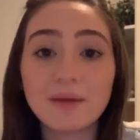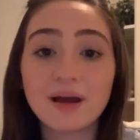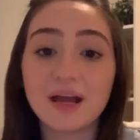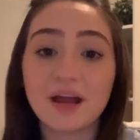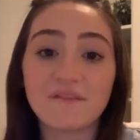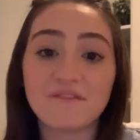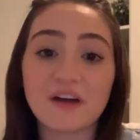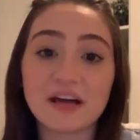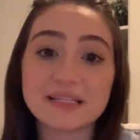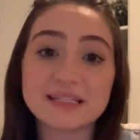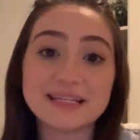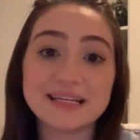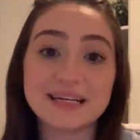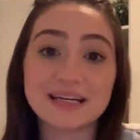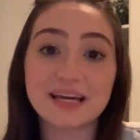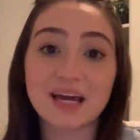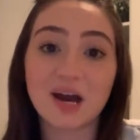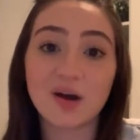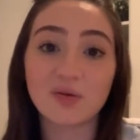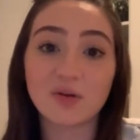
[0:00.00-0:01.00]
my FIT
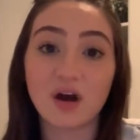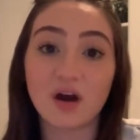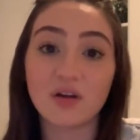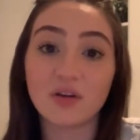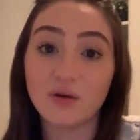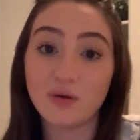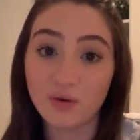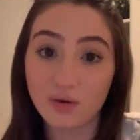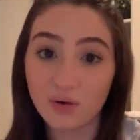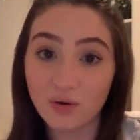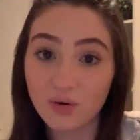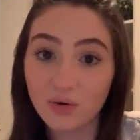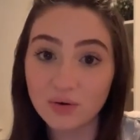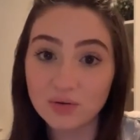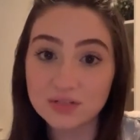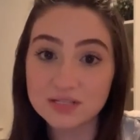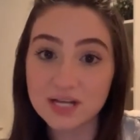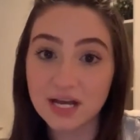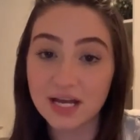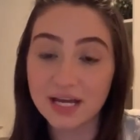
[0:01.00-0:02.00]
account on
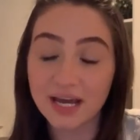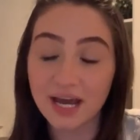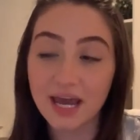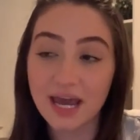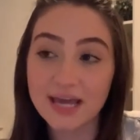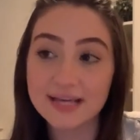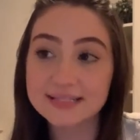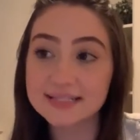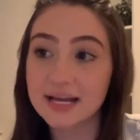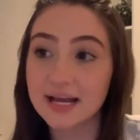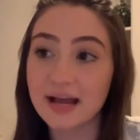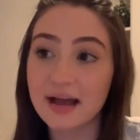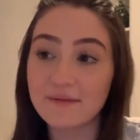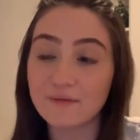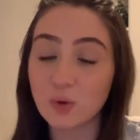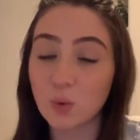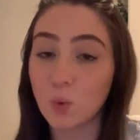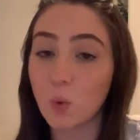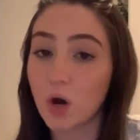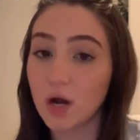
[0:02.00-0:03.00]
hold in case I
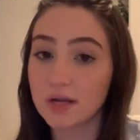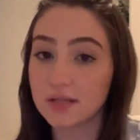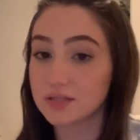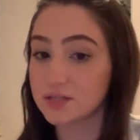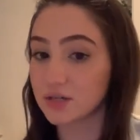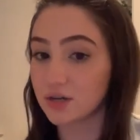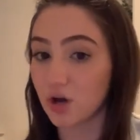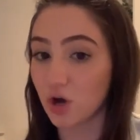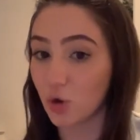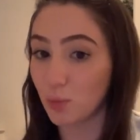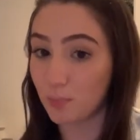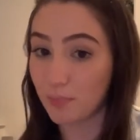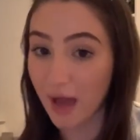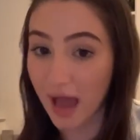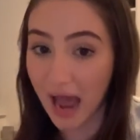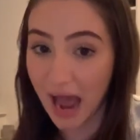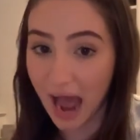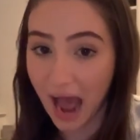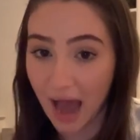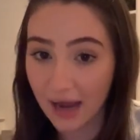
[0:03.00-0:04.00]
ever wanted to go
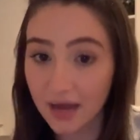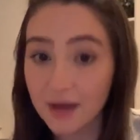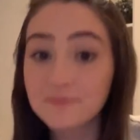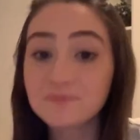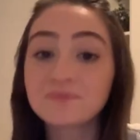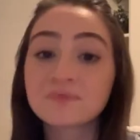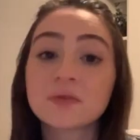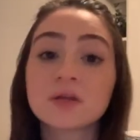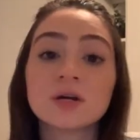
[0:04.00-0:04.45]
back